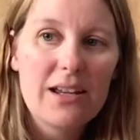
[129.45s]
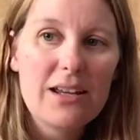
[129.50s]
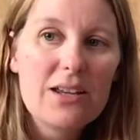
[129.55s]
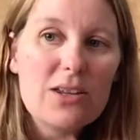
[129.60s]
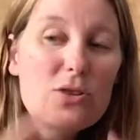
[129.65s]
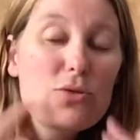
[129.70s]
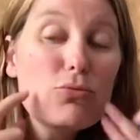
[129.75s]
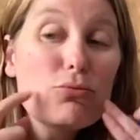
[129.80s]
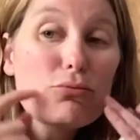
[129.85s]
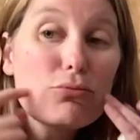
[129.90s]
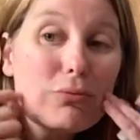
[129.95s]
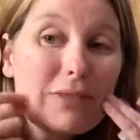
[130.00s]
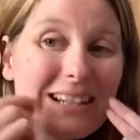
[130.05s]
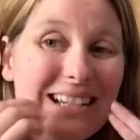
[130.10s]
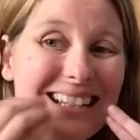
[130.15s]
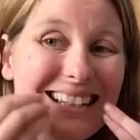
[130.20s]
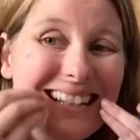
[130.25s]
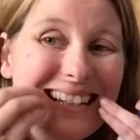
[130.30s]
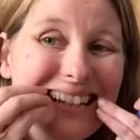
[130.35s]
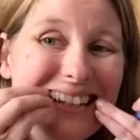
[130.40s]
You
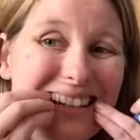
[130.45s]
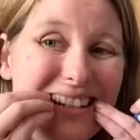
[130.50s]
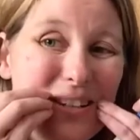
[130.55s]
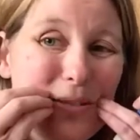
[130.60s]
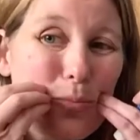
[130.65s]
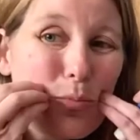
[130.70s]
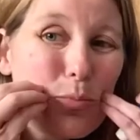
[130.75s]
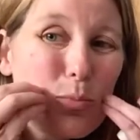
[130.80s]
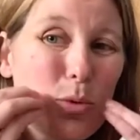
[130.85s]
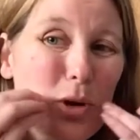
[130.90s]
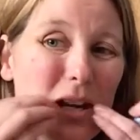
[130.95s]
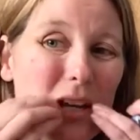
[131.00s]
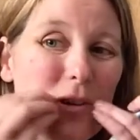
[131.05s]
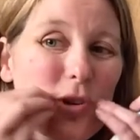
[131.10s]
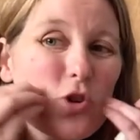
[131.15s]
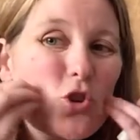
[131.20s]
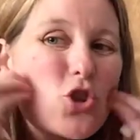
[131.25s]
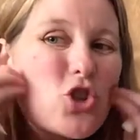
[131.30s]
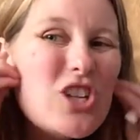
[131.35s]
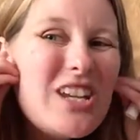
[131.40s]
really need to bring your
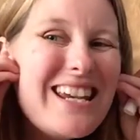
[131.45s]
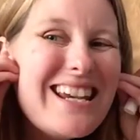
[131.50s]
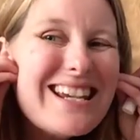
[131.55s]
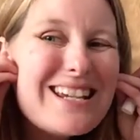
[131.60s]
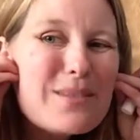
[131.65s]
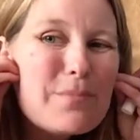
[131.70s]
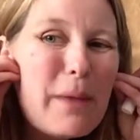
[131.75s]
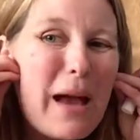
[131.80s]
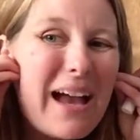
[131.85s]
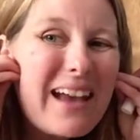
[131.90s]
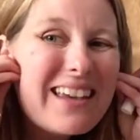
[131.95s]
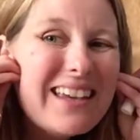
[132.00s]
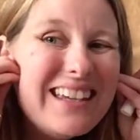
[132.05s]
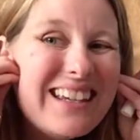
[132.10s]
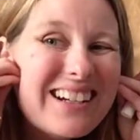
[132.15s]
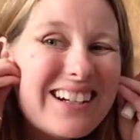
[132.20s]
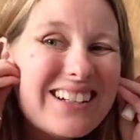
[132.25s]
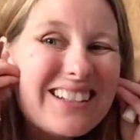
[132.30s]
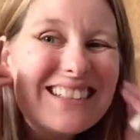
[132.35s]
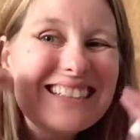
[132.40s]
cheeks back
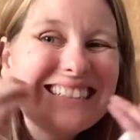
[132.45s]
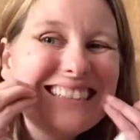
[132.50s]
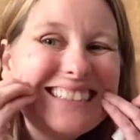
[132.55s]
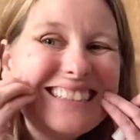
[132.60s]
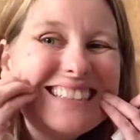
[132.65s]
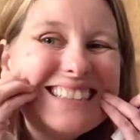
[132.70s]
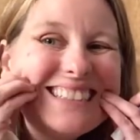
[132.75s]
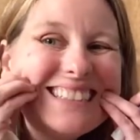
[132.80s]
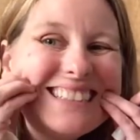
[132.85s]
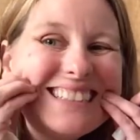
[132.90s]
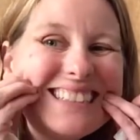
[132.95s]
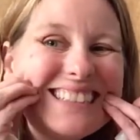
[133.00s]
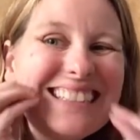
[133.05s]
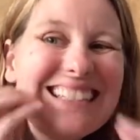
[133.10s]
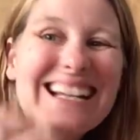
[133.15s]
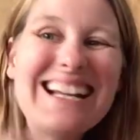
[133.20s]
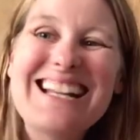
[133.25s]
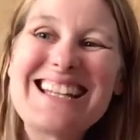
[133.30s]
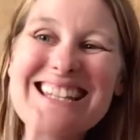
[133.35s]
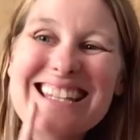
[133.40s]
here
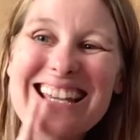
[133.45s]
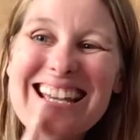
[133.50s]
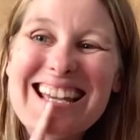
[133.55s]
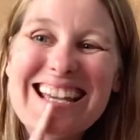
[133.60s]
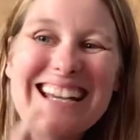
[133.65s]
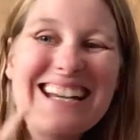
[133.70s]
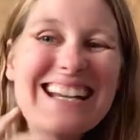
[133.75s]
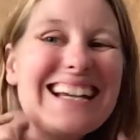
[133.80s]
and say,